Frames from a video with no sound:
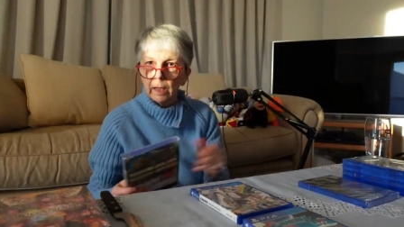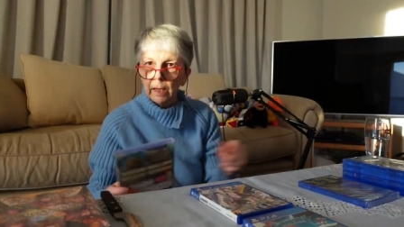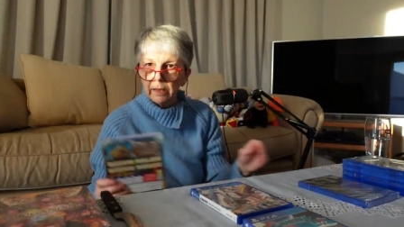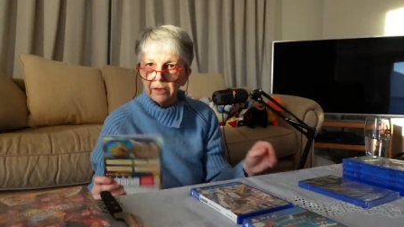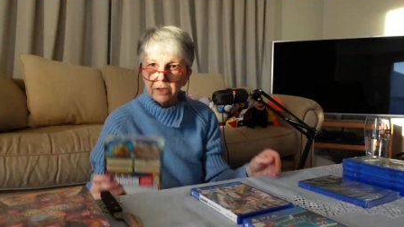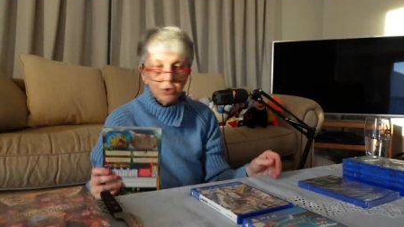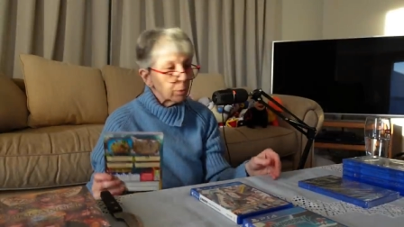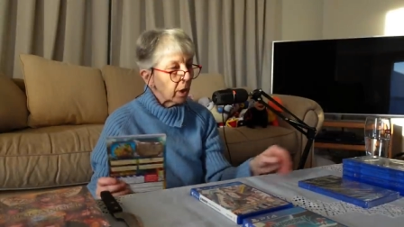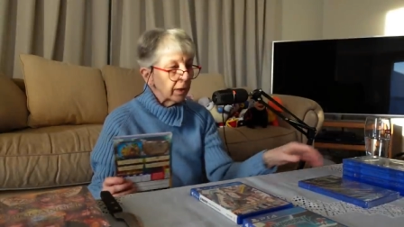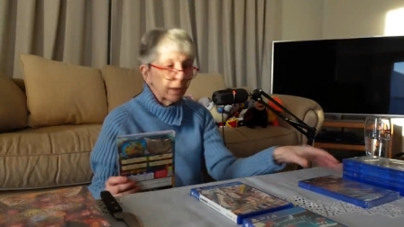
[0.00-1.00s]
and this
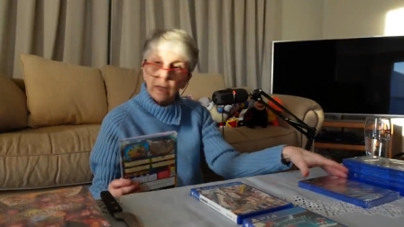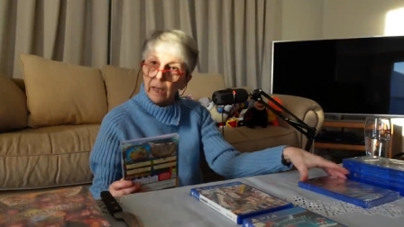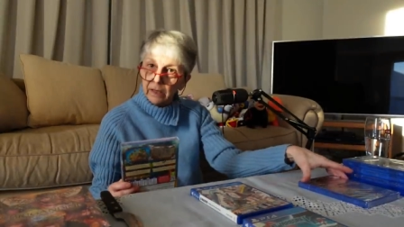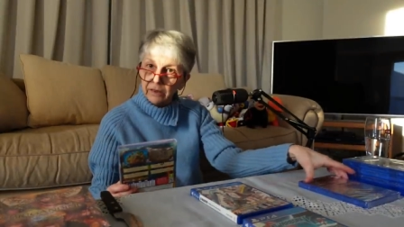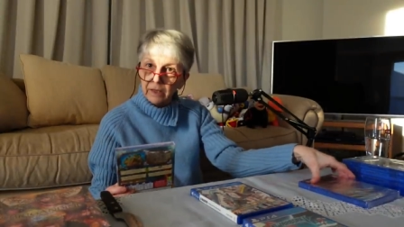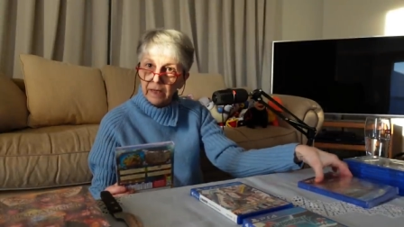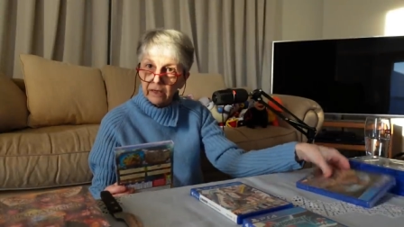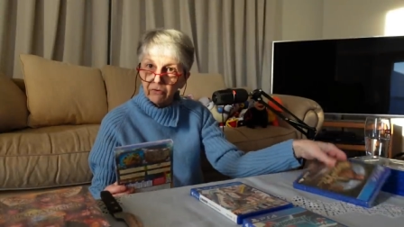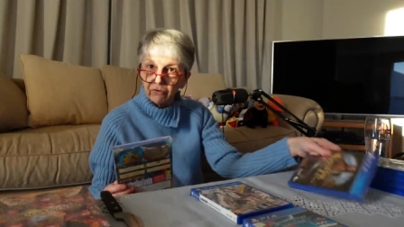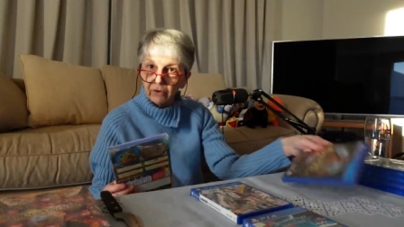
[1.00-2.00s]
one and the
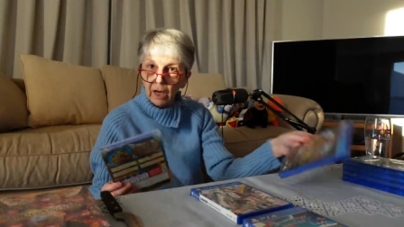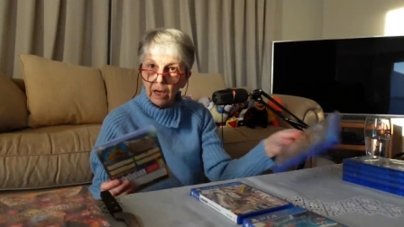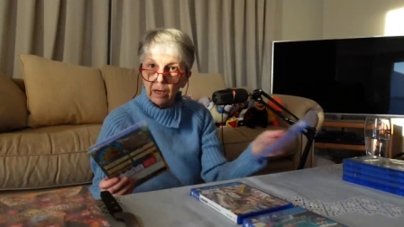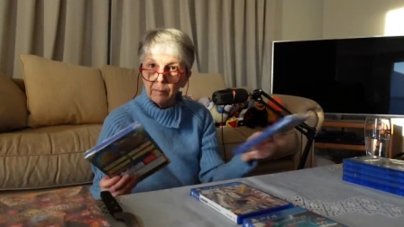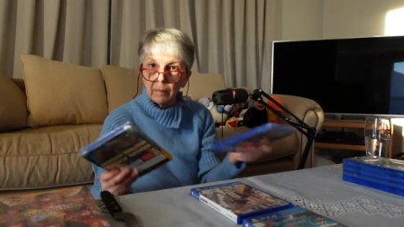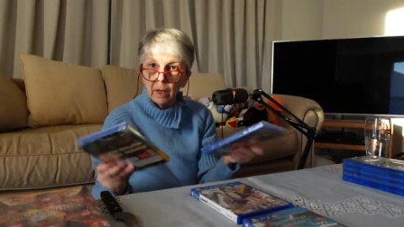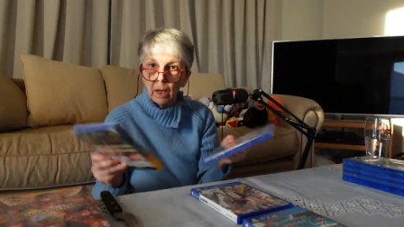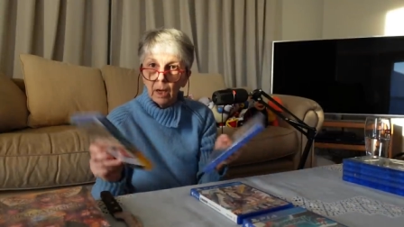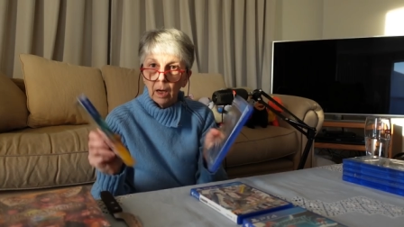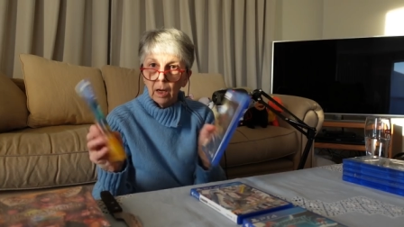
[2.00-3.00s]
next game
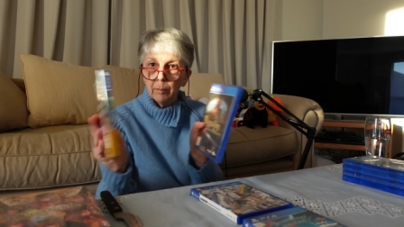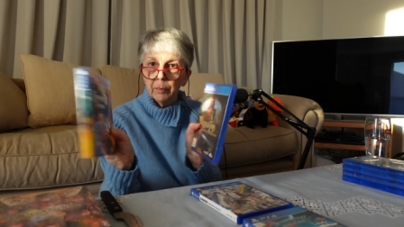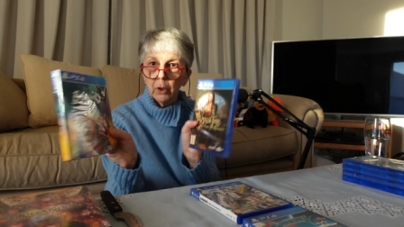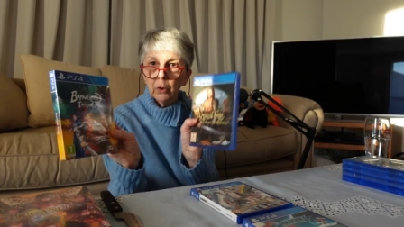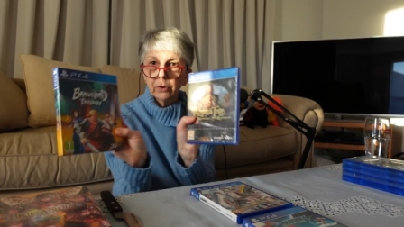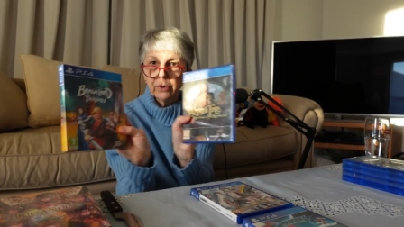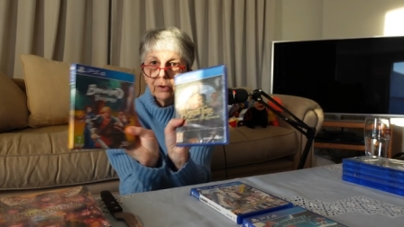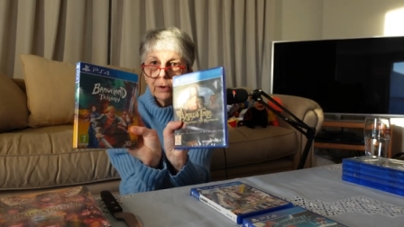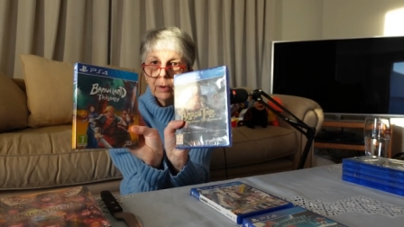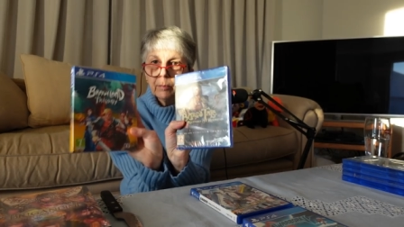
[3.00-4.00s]
are
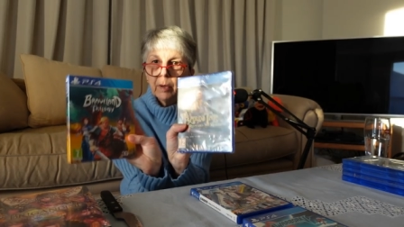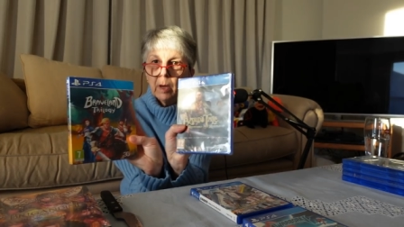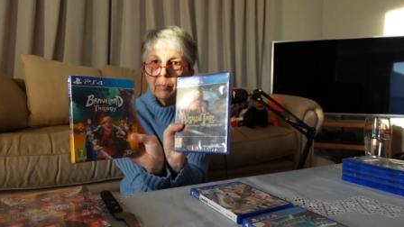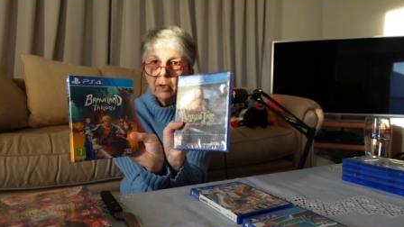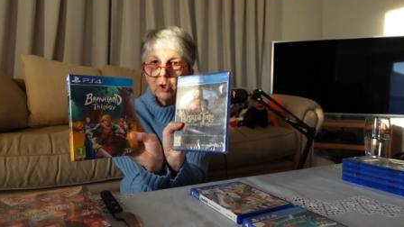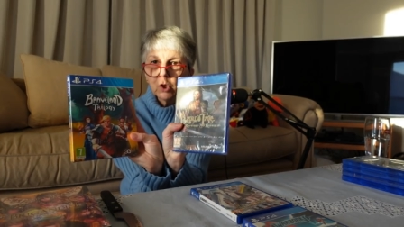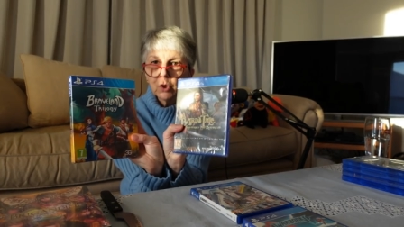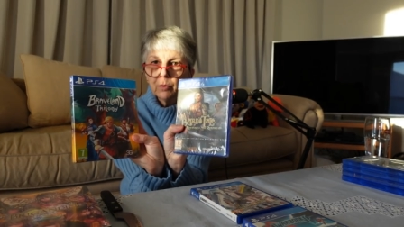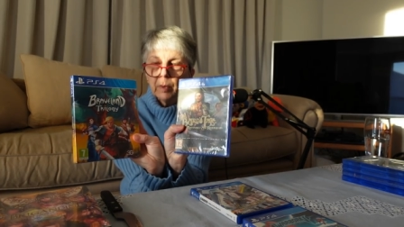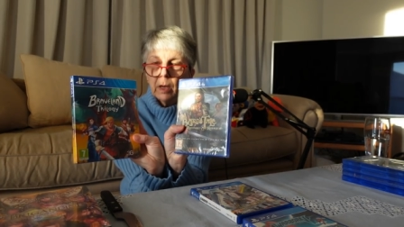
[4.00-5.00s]
both
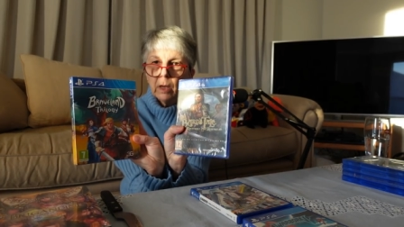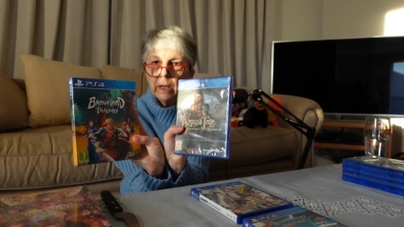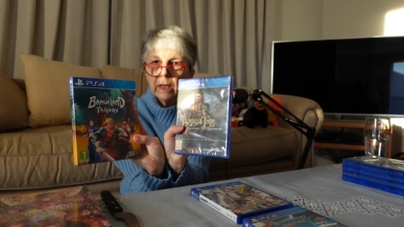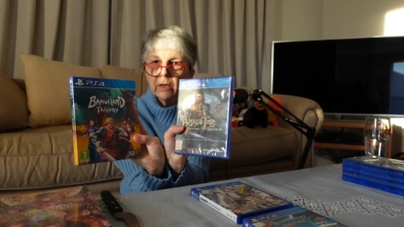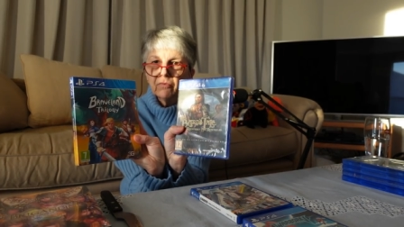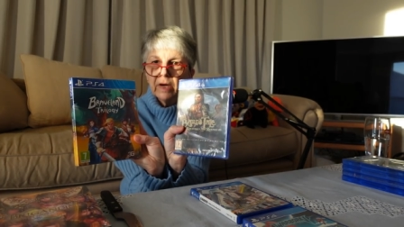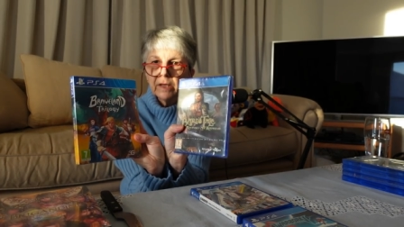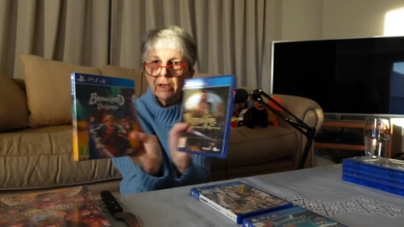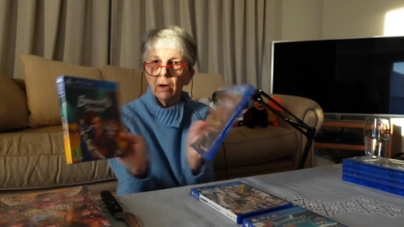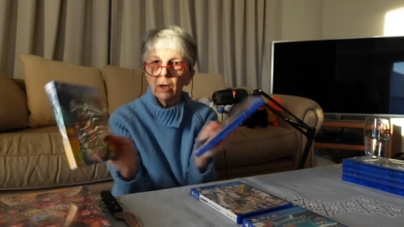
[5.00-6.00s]
published by
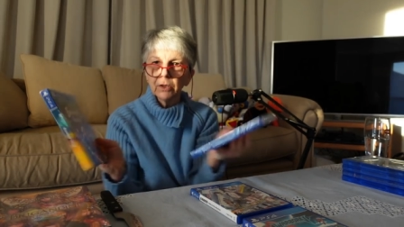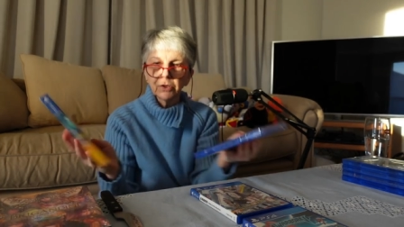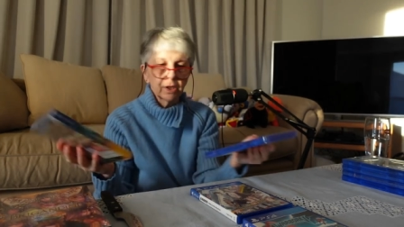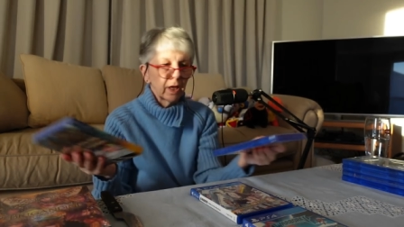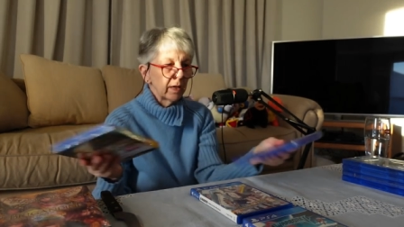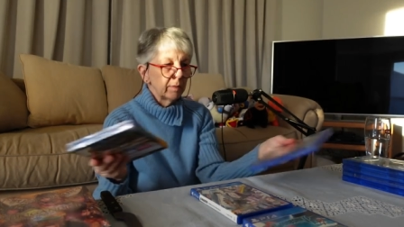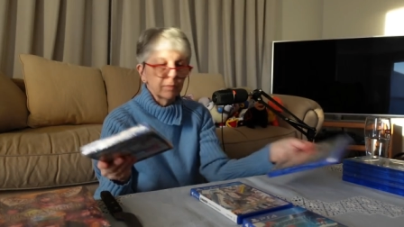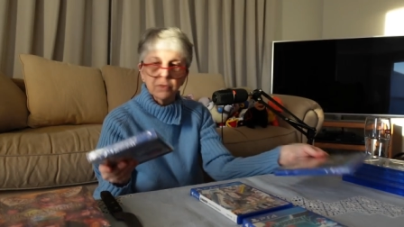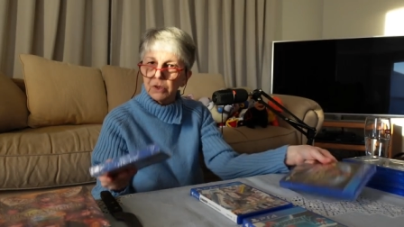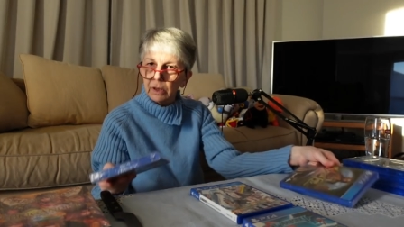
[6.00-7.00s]
Red Art
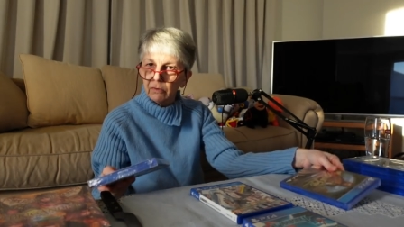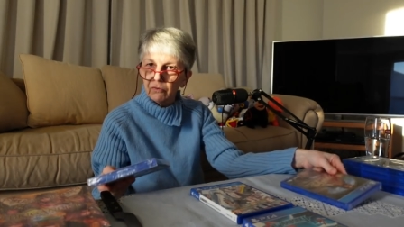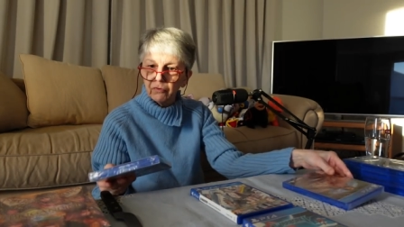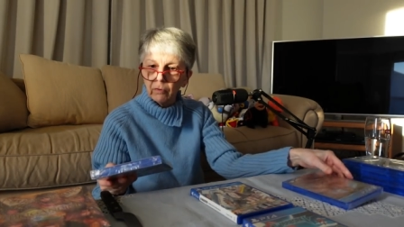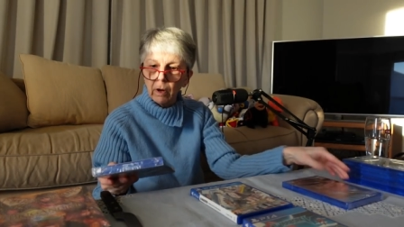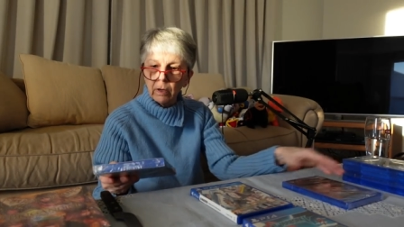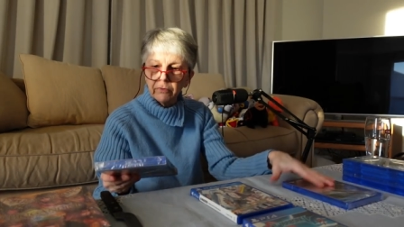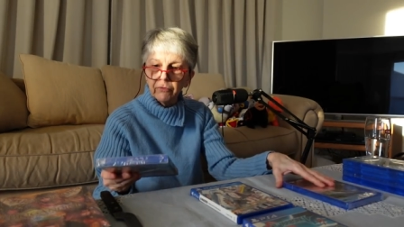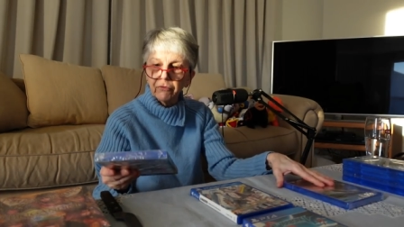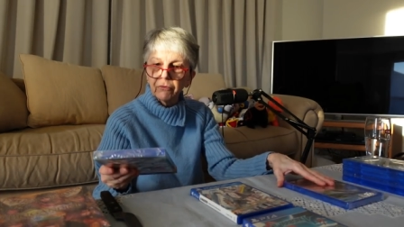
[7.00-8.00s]
Games in
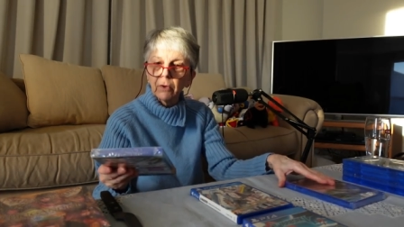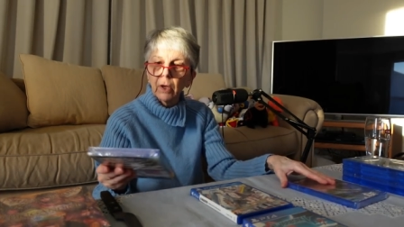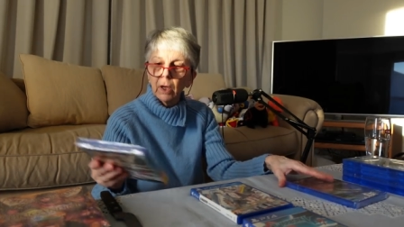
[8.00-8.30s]
France.